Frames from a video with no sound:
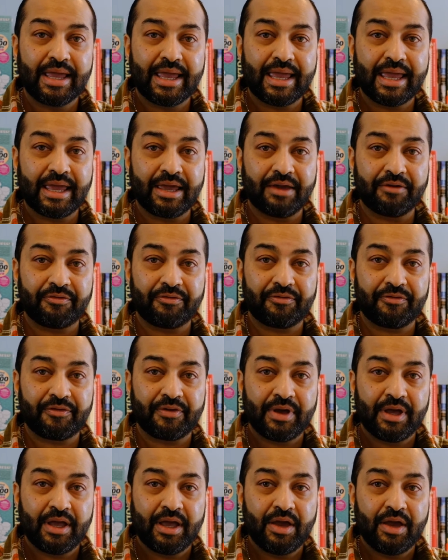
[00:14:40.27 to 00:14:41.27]
if
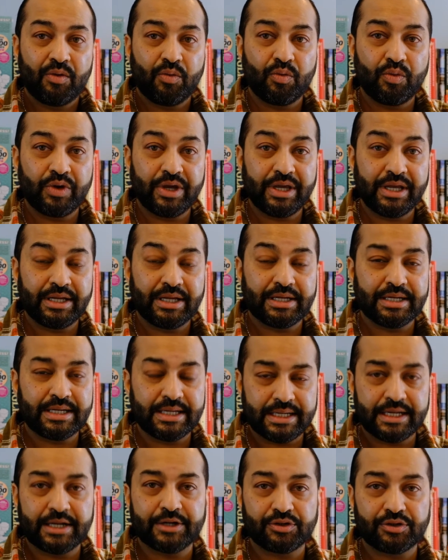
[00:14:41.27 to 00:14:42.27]
we
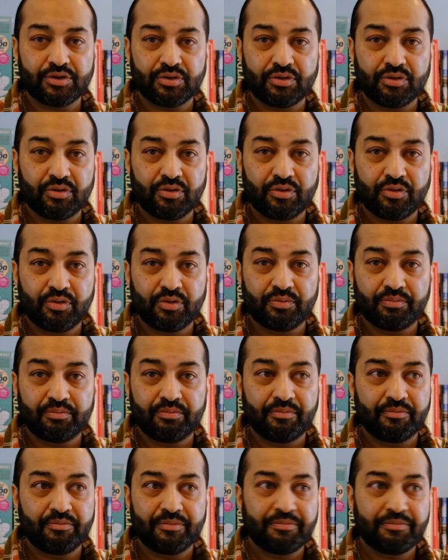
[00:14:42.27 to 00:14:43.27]
needed to
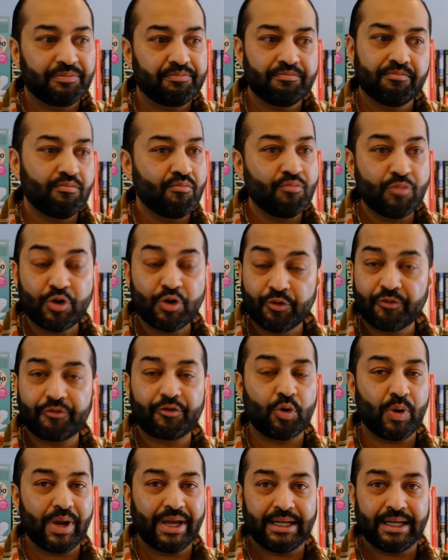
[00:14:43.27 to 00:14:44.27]
move
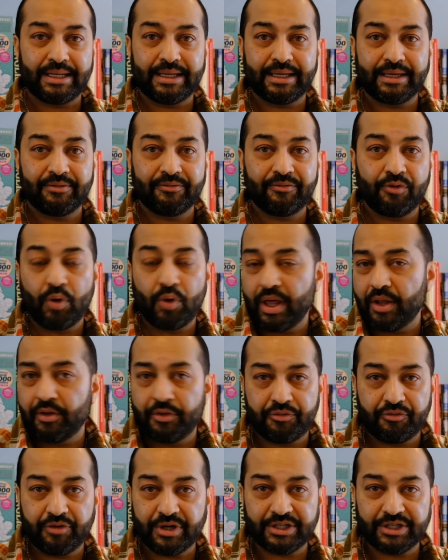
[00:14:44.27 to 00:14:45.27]
quickly for
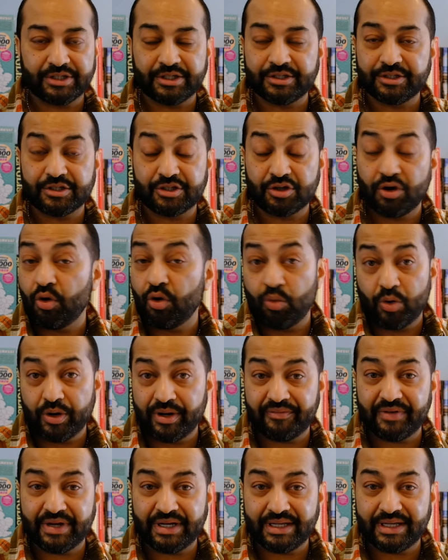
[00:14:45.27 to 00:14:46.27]
health reasons or
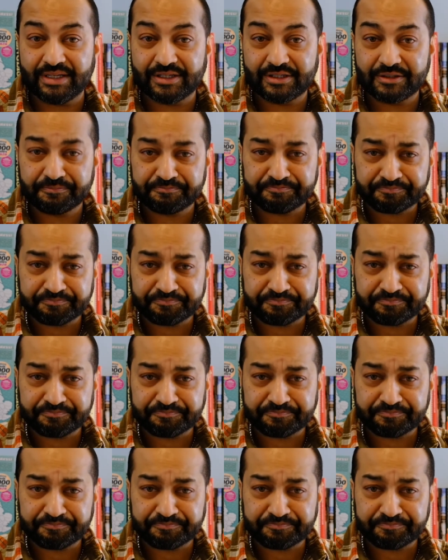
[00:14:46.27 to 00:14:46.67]
whatever it is.